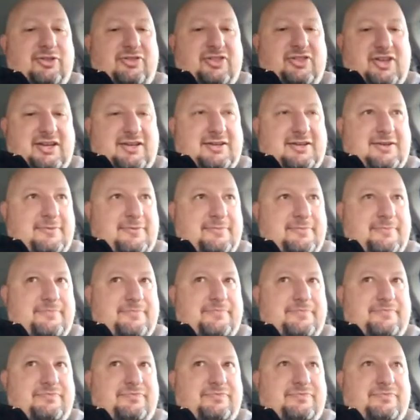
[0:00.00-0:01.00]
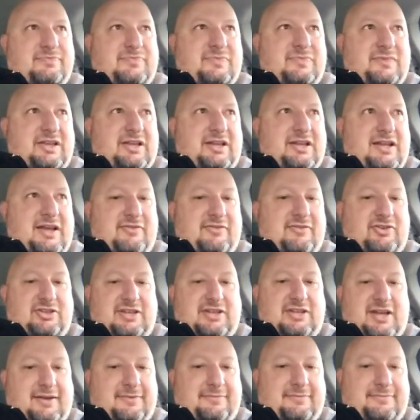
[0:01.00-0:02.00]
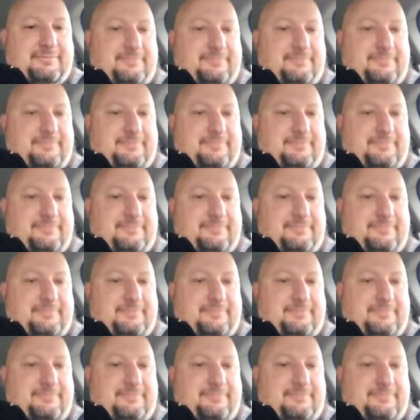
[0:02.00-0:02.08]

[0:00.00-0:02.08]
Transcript: think and have a good day.